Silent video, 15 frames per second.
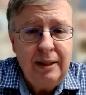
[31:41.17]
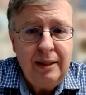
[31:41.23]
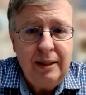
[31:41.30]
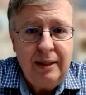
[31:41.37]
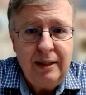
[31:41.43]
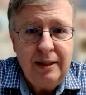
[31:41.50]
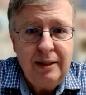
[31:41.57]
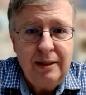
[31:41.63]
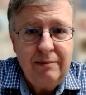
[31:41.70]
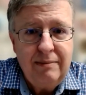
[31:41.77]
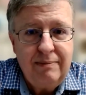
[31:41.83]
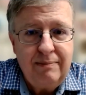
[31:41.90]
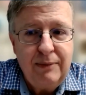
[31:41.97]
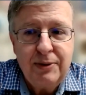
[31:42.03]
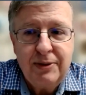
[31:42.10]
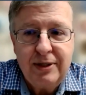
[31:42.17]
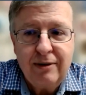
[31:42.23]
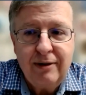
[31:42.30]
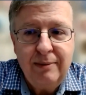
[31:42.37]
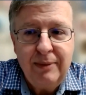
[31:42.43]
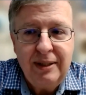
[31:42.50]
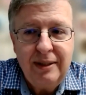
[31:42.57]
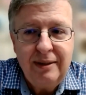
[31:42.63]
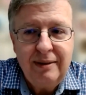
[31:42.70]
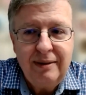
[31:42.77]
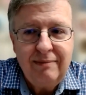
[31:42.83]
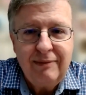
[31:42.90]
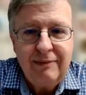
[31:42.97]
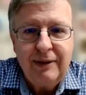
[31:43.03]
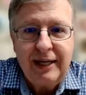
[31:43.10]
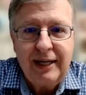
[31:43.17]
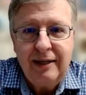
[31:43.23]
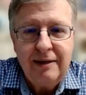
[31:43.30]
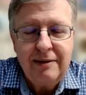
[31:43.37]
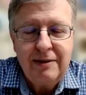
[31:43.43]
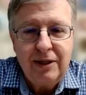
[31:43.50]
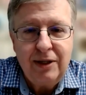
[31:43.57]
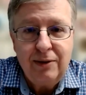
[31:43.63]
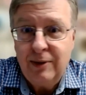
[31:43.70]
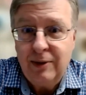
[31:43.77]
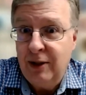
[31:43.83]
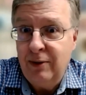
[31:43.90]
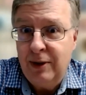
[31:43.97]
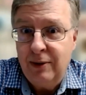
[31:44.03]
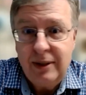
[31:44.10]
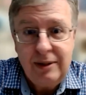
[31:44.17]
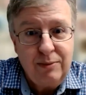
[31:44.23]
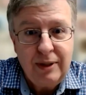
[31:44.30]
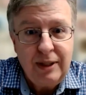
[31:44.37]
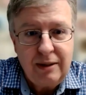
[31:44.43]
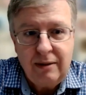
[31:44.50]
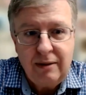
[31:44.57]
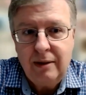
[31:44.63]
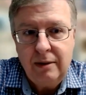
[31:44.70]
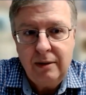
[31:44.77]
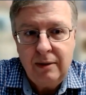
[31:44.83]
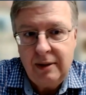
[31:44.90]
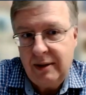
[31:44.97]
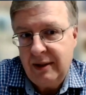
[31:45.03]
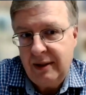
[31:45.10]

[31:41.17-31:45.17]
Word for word: And most dairymen look at us and go, "You do it. We're not going to do it."